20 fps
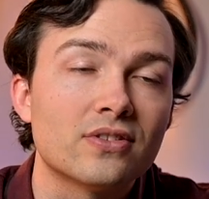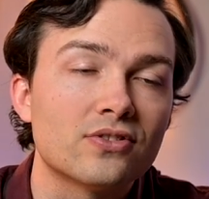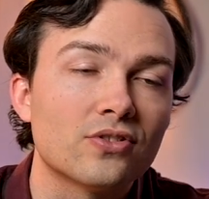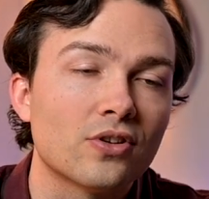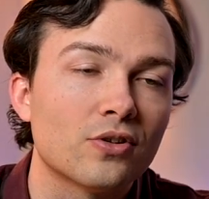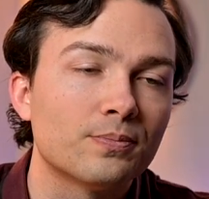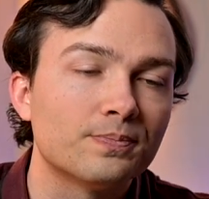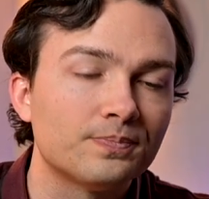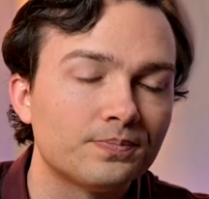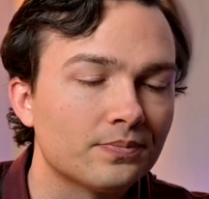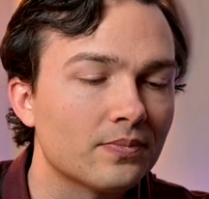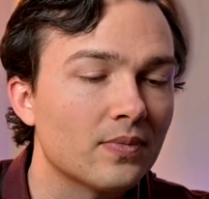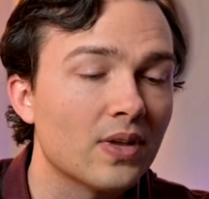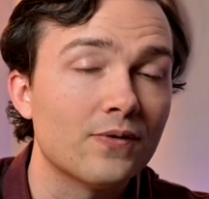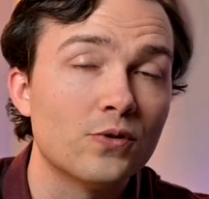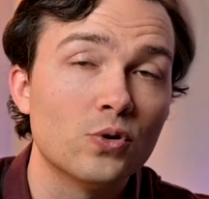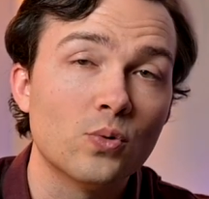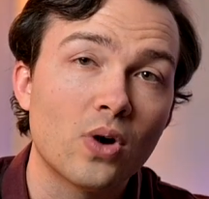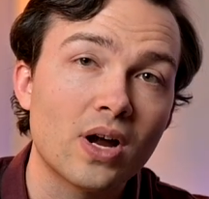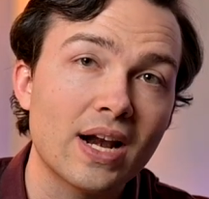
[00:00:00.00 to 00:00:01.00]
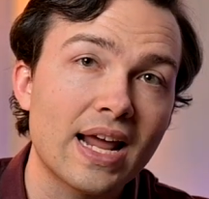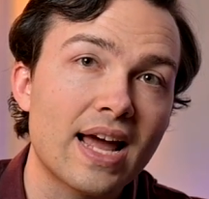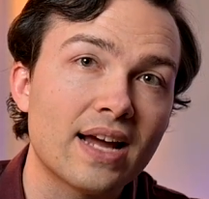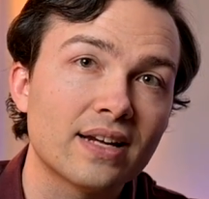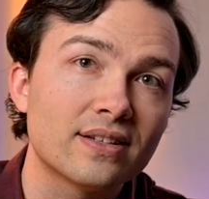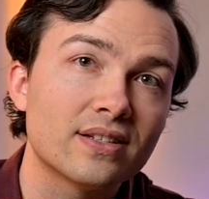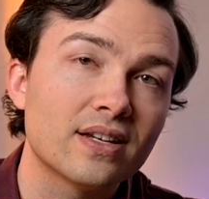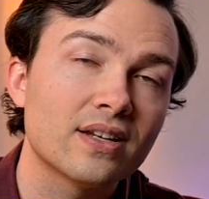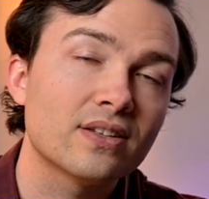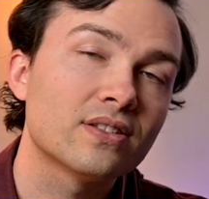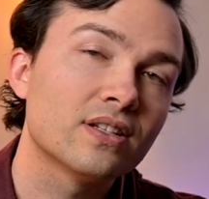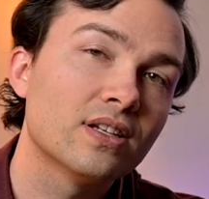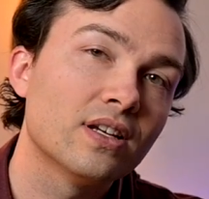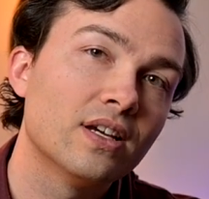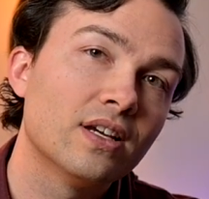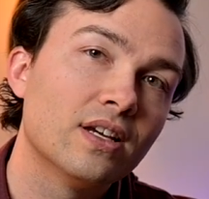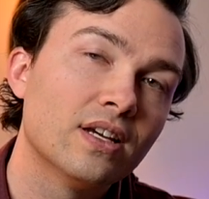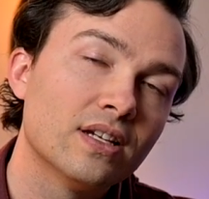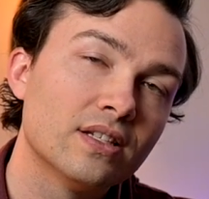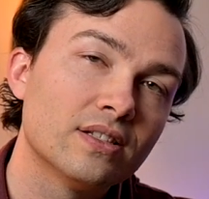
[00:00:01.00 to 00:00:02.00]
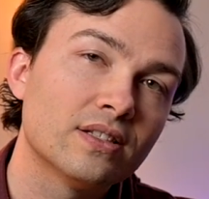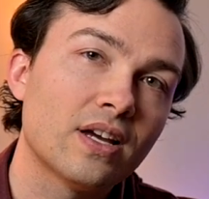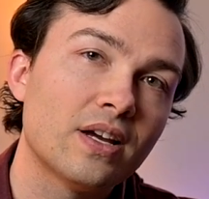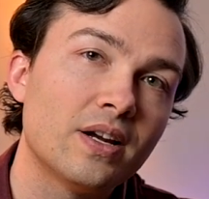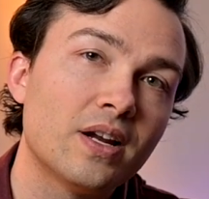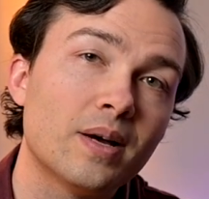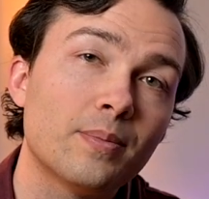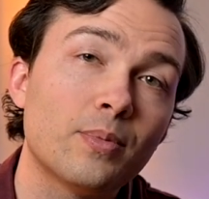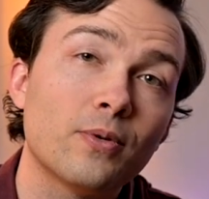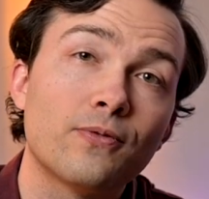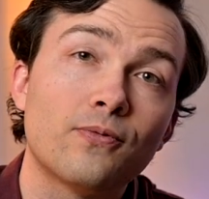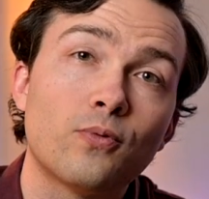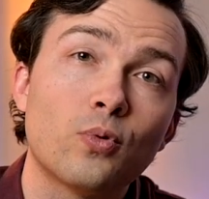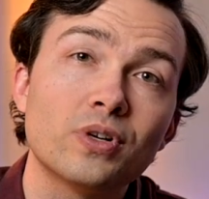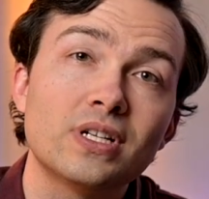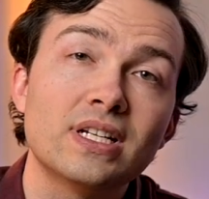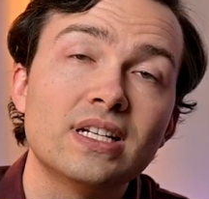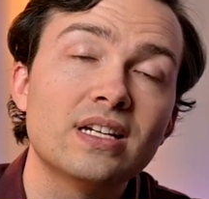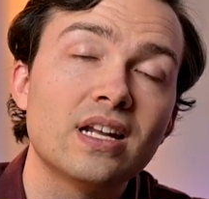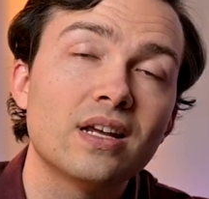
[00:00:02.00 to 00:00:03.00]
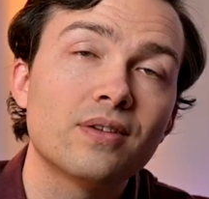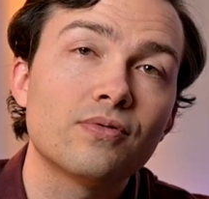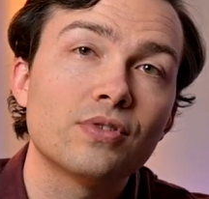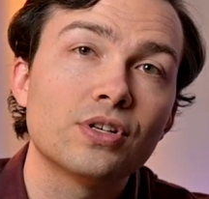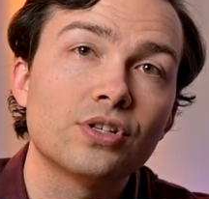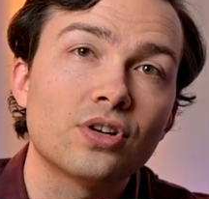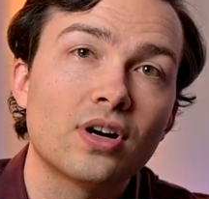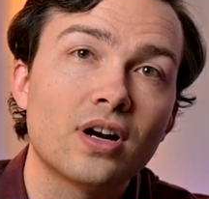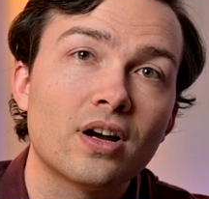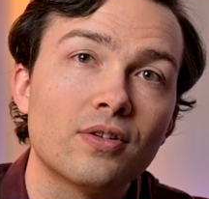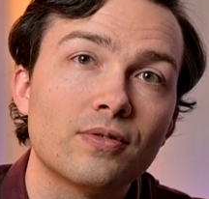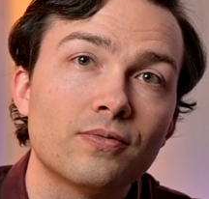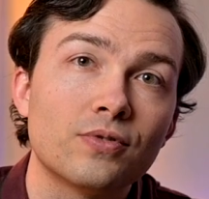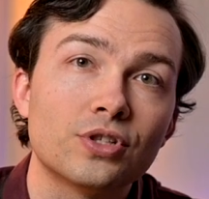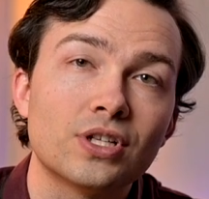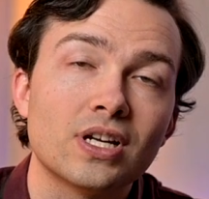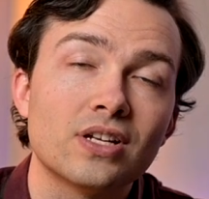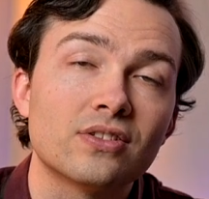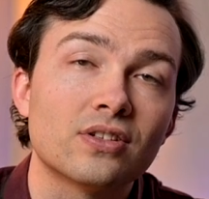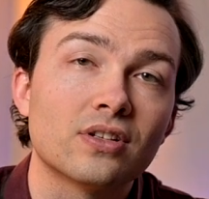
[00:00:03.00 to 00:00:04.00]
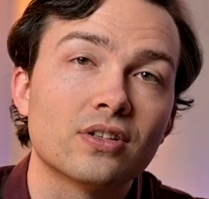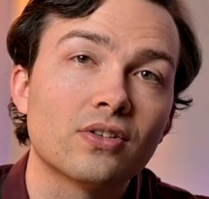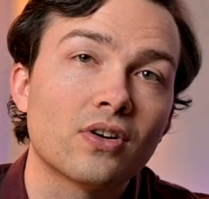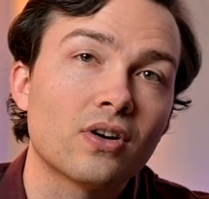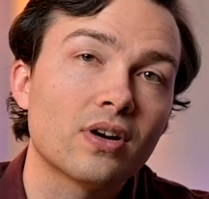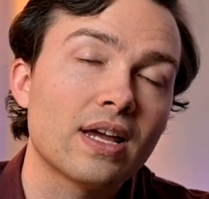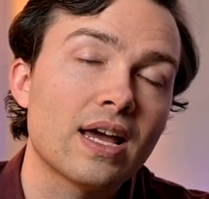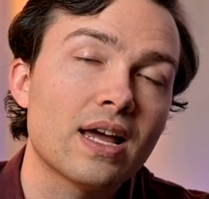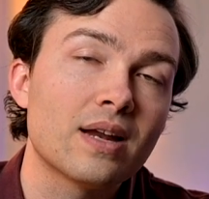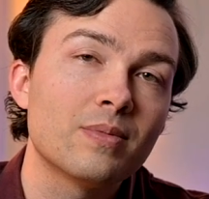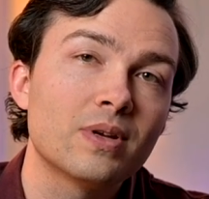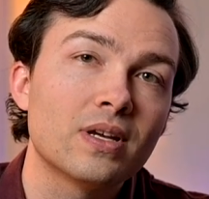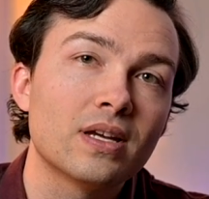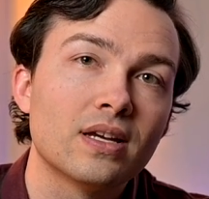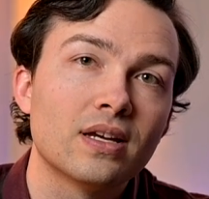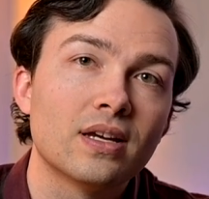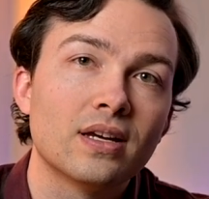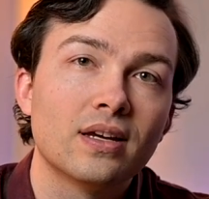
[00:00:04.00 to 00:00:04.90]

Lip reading: So if you want access, sign up, 14-day free trial for Chase's Guitar Academy.